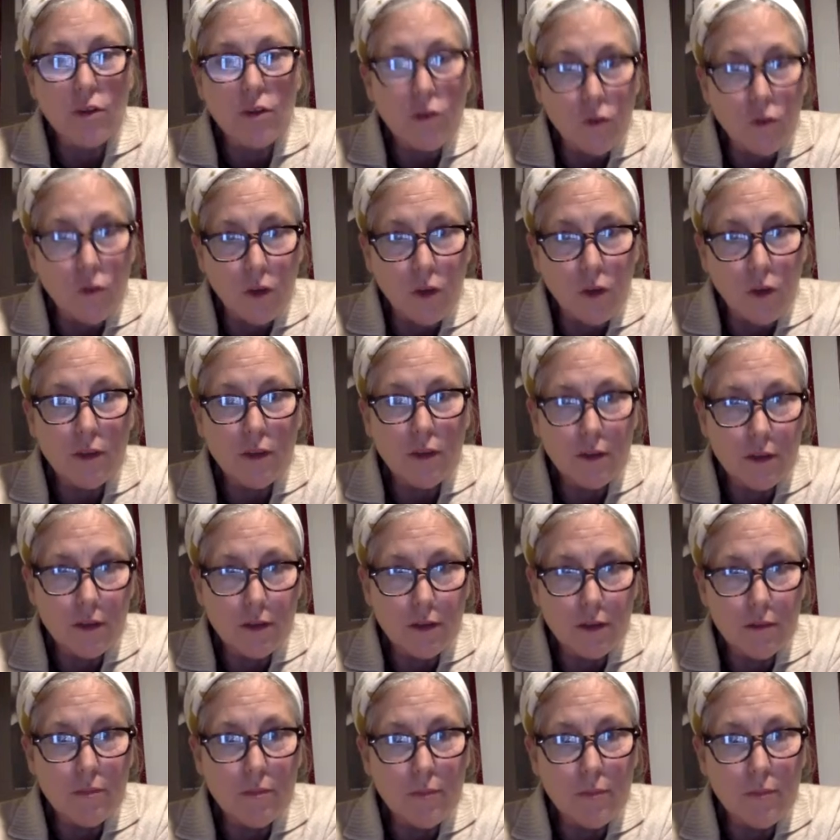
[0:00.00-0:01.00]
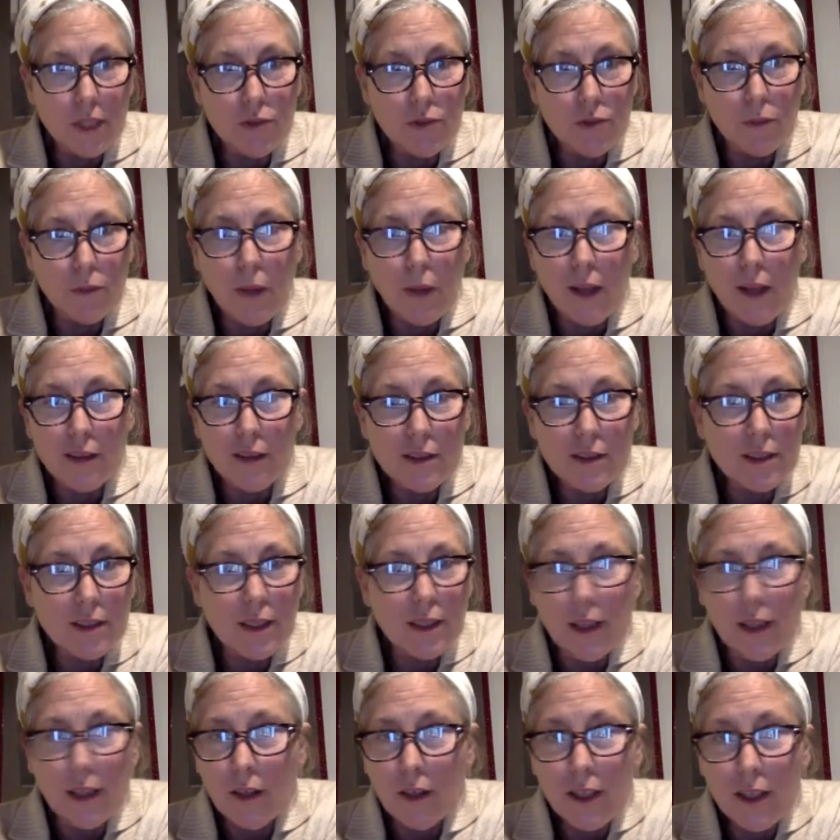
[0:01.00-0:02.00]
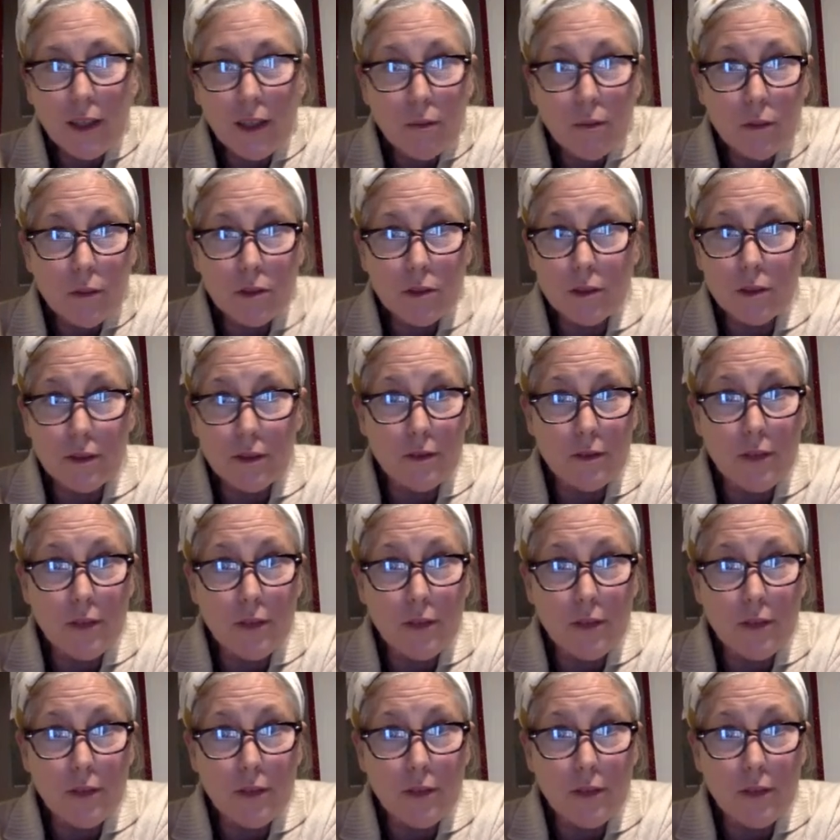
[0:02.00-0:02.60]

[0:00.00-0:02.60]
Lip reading: York and the metropolitan area. We just